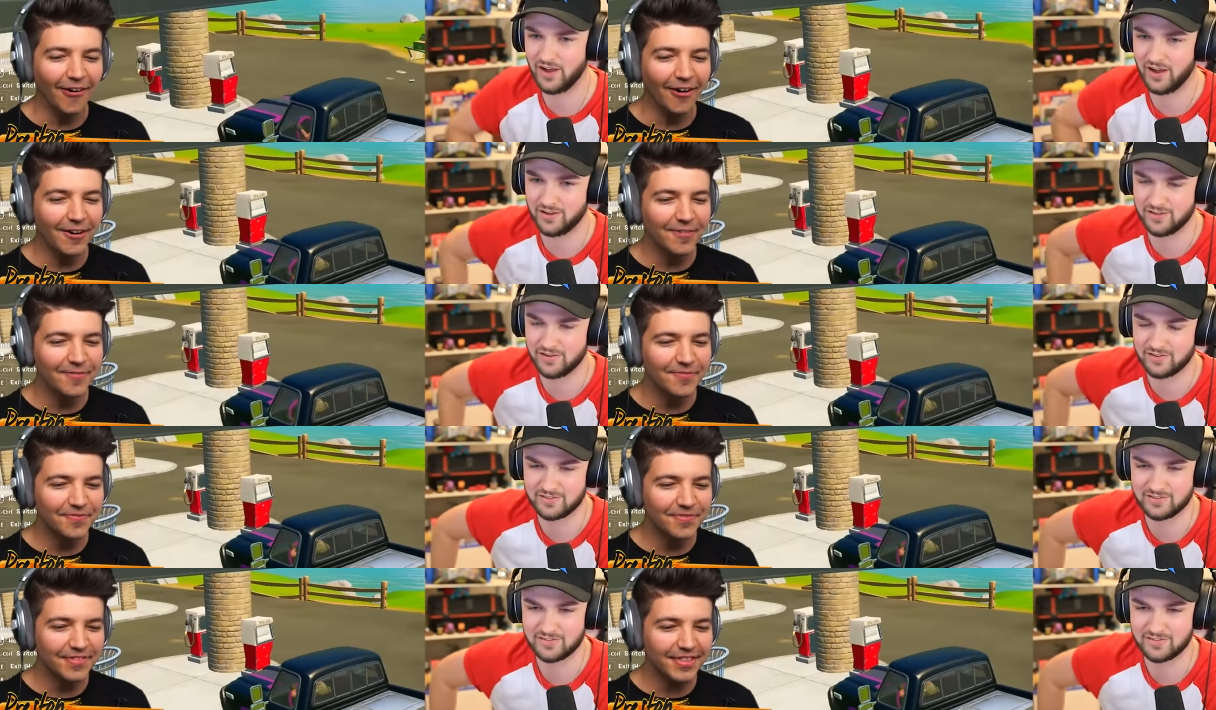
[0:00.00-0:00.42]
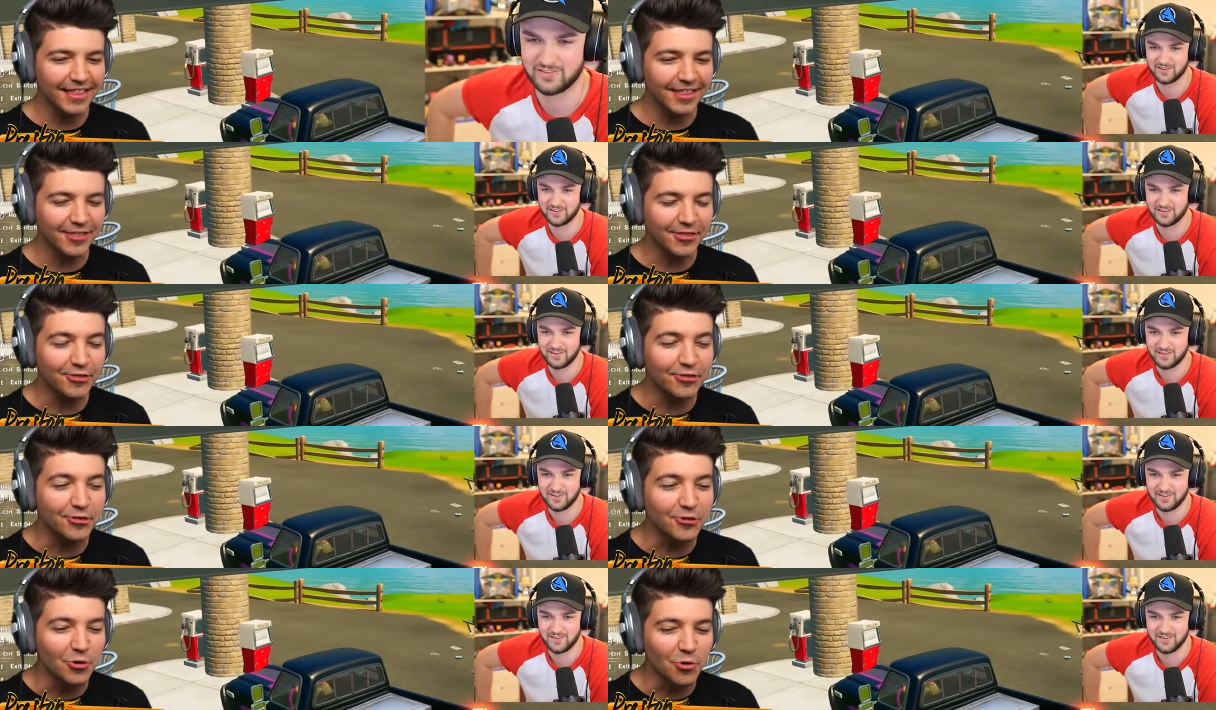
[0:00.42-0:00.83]
Speaker 1: us?
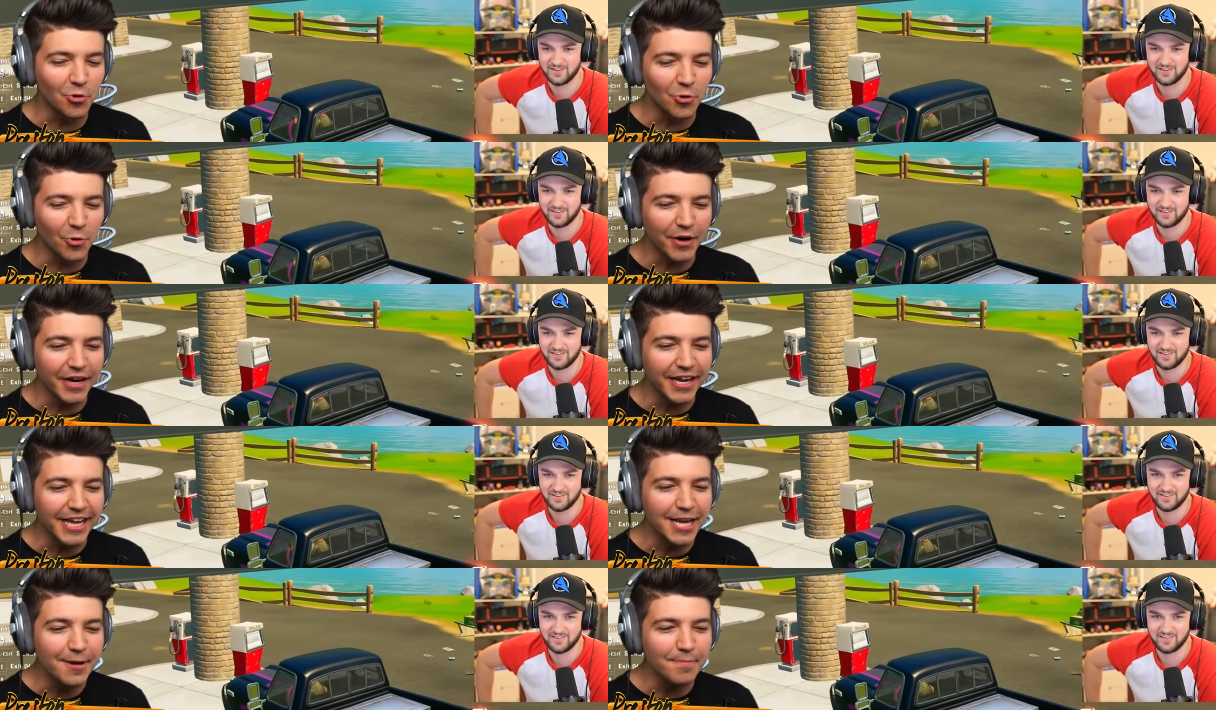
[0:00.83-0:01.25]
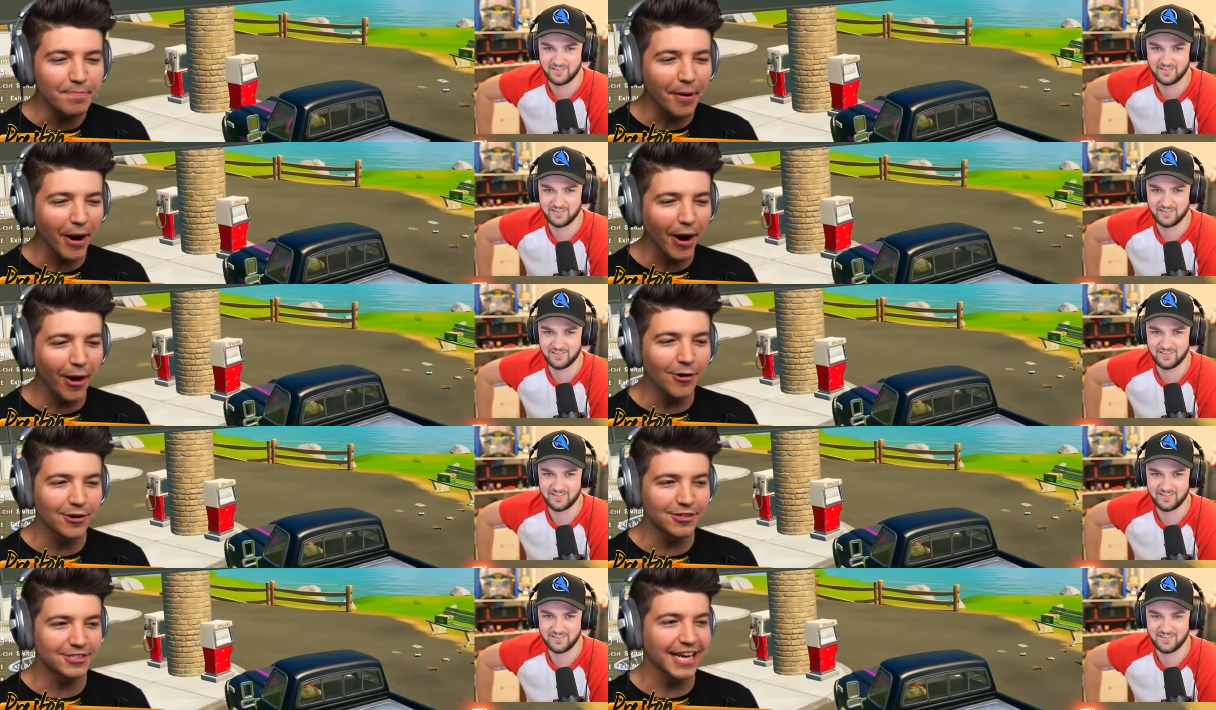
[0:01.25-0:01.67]
3
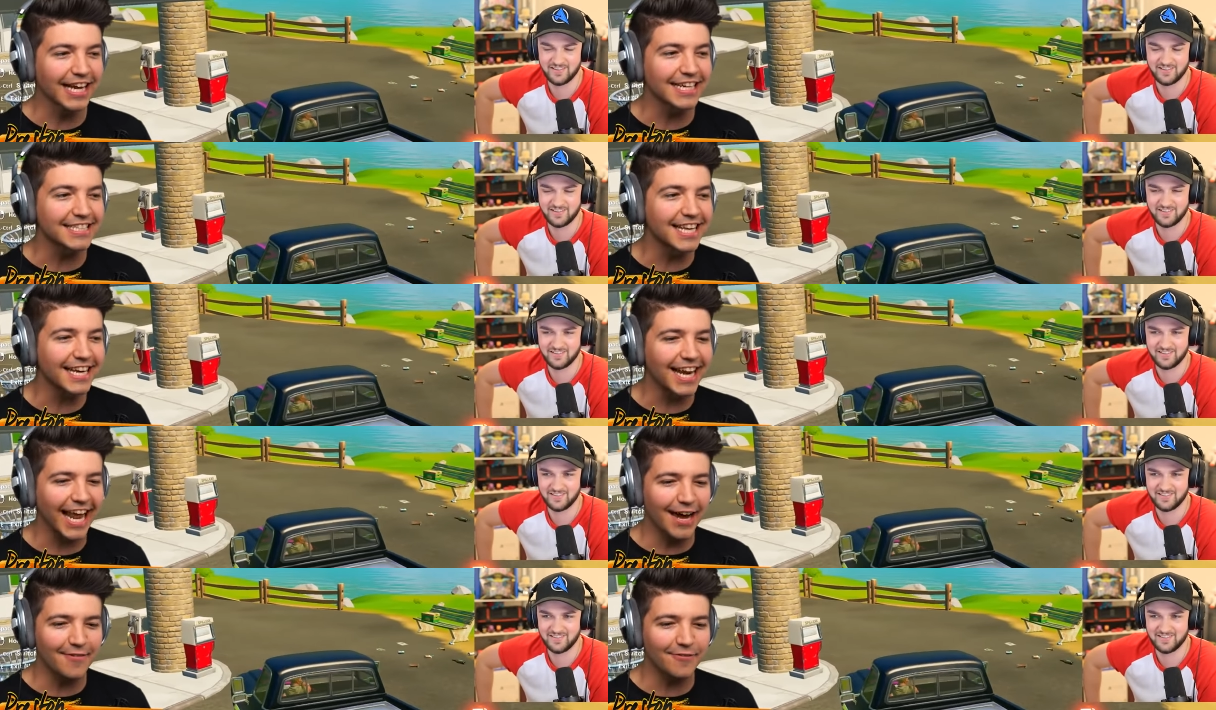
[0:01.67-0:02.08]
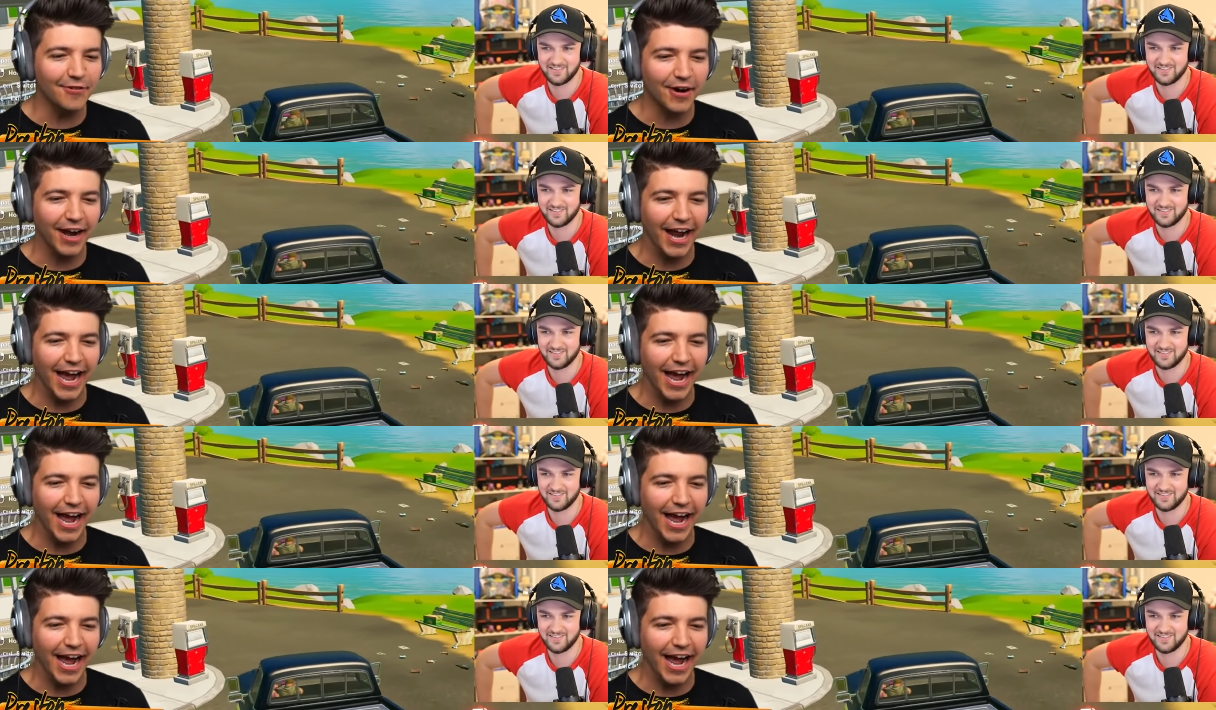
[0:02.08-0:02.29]
poached. Has that ever